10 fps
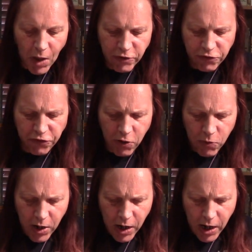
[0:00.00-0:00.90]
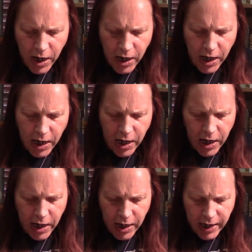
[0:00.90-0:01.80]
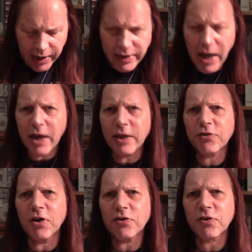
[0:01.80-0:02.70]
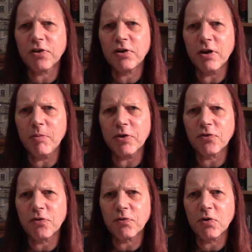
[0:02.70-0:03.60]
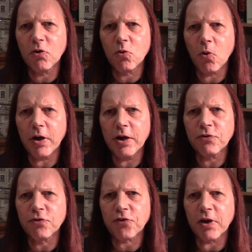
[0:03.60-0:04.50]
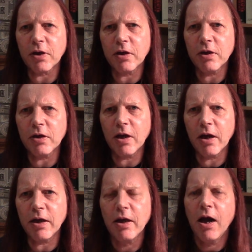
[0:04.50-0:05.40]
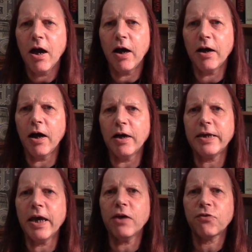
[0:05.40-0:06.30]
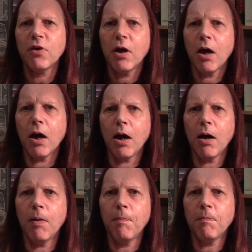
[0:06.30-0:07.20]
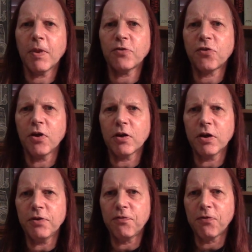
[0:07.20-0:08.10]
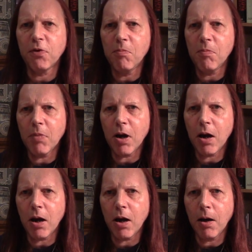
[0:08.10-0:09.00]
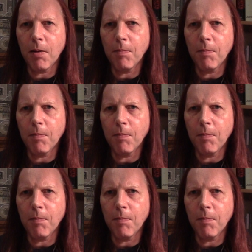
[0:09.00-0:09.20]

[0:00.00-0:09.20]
So yeah, it's going to be sort of quite interesting, I guess. Certainly from well,